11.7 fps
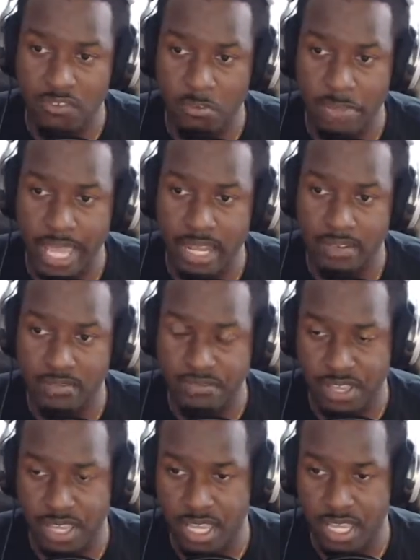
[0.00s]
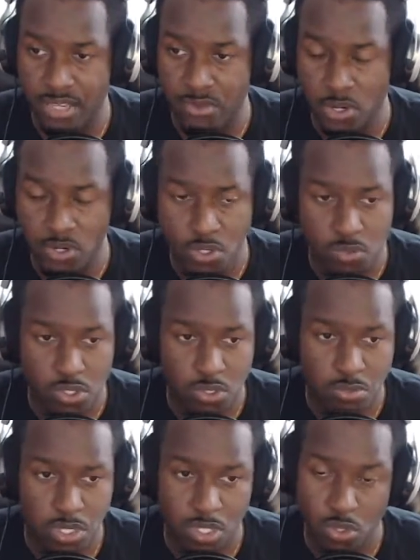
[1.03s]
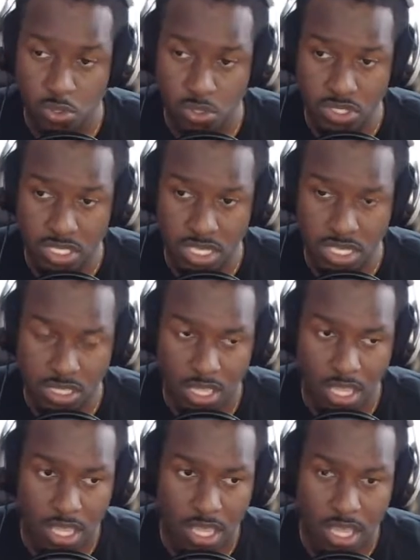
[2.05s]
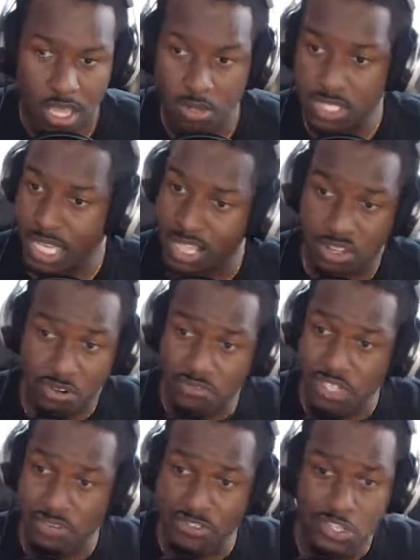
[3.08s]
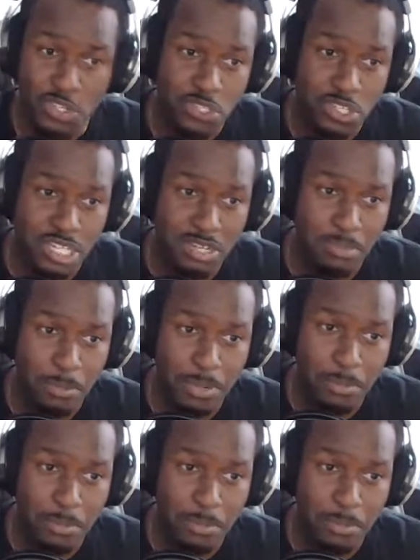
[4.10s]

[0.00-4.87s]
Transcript: band of heroes, which would be cool to see. Looks like a lot of TV shows are popping up